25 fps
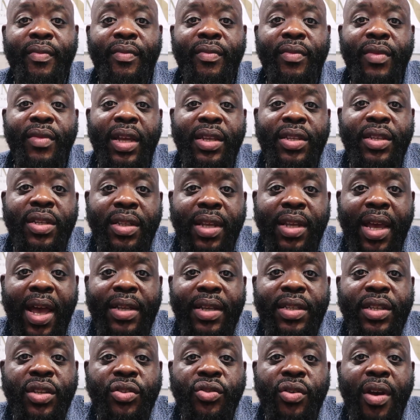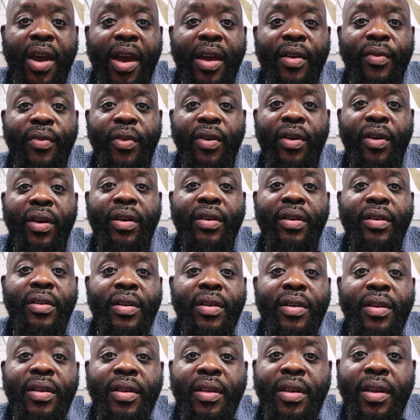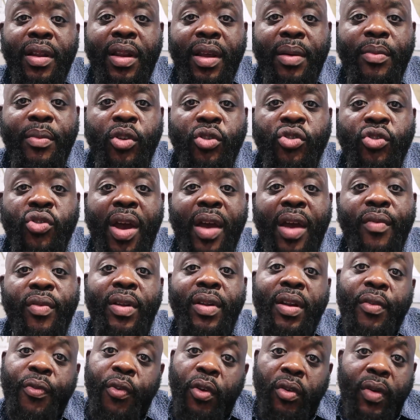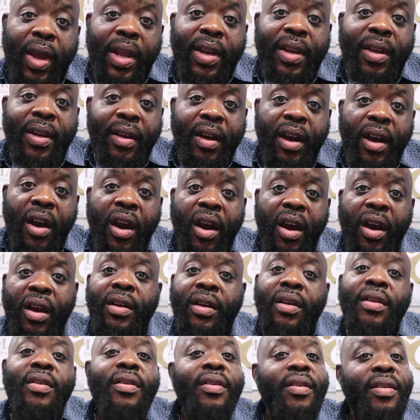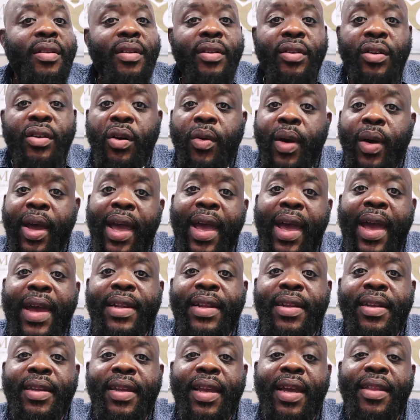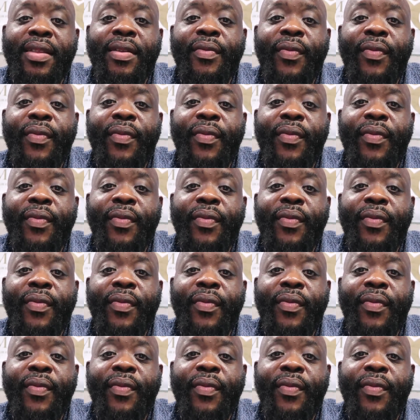Let your taxi driver, your limo driver, and if you're renting a car, go ahead, get the